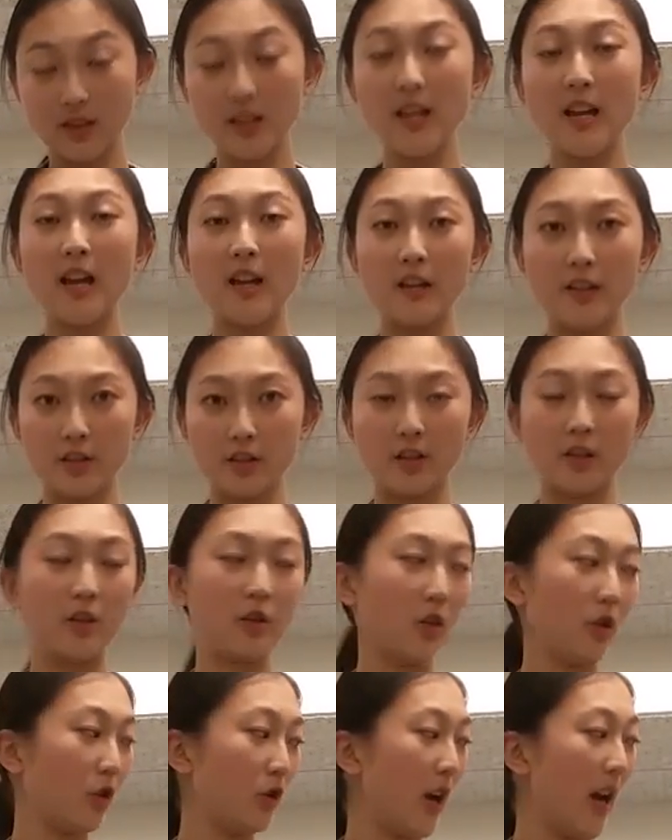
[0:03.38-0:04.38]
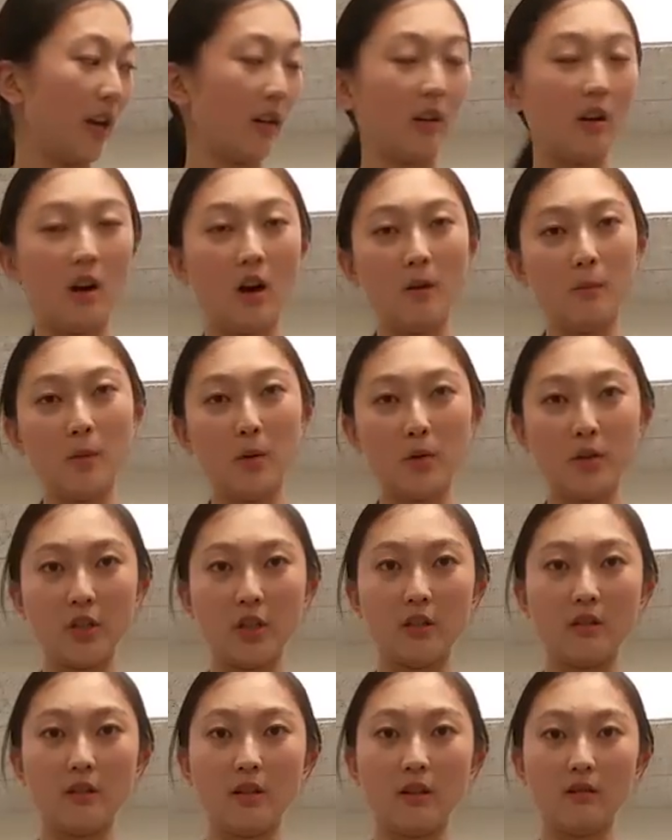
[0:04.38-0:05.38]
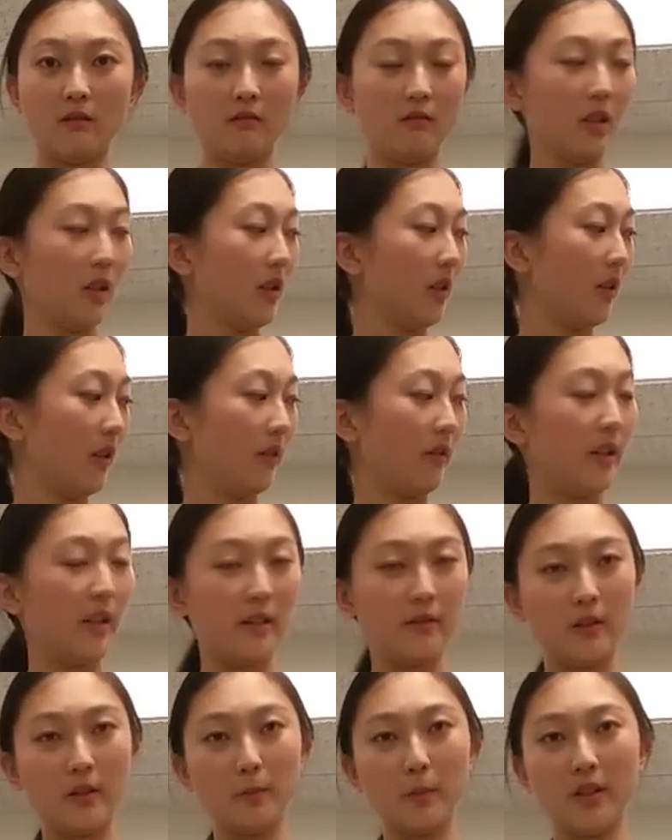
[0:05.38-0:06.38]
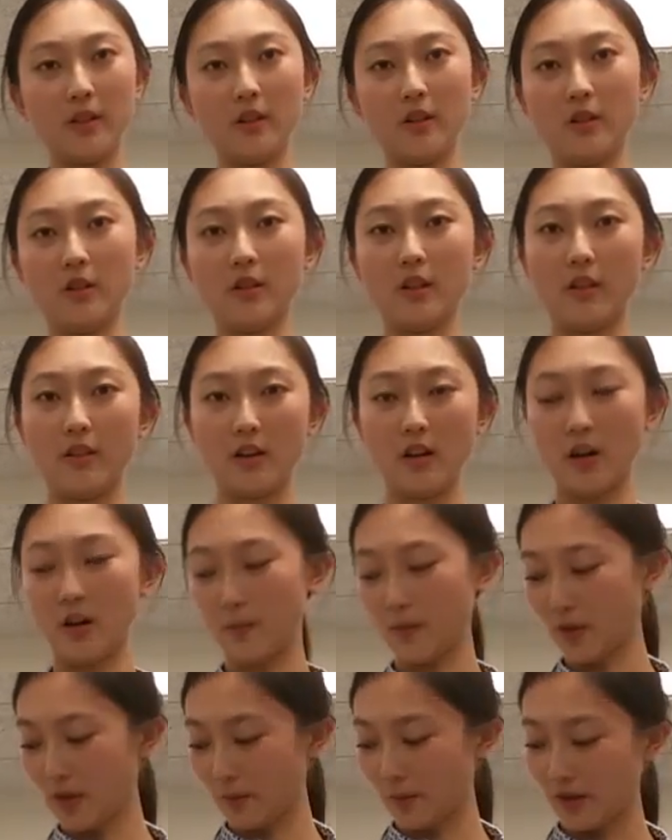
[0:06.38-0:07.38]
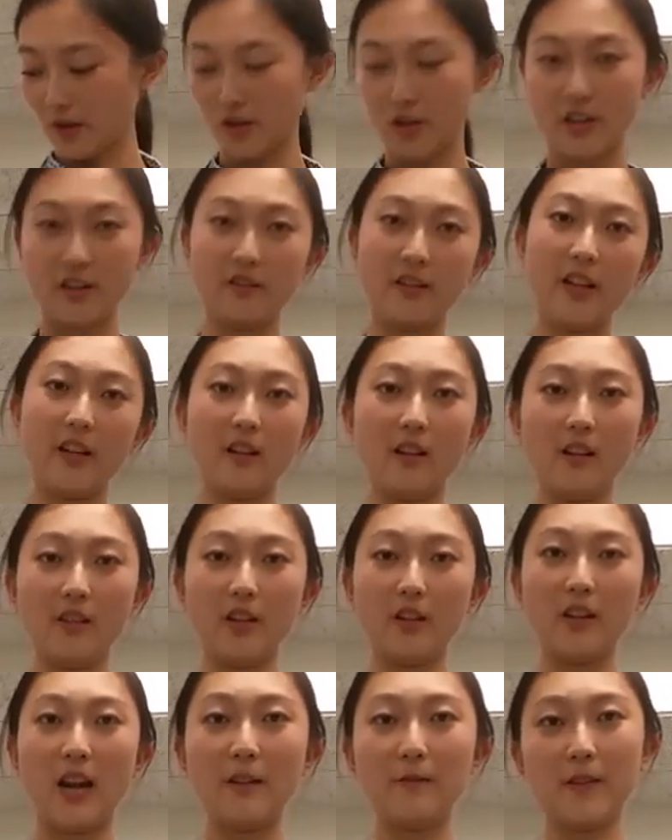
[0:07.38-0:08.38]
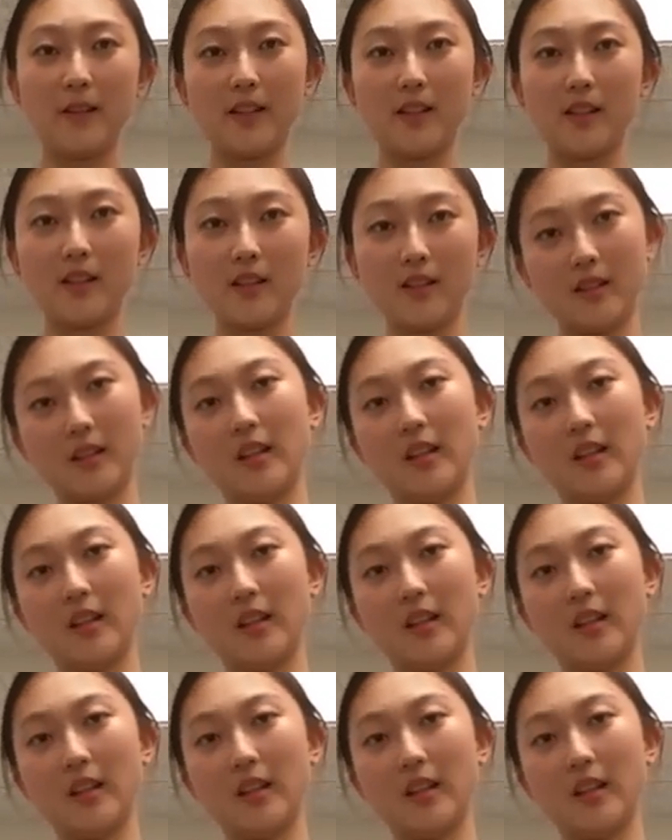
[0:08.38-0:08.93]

Yeah, and it's going to just track our arm motion in three different positions on the arm so that we can generate it on the graphics.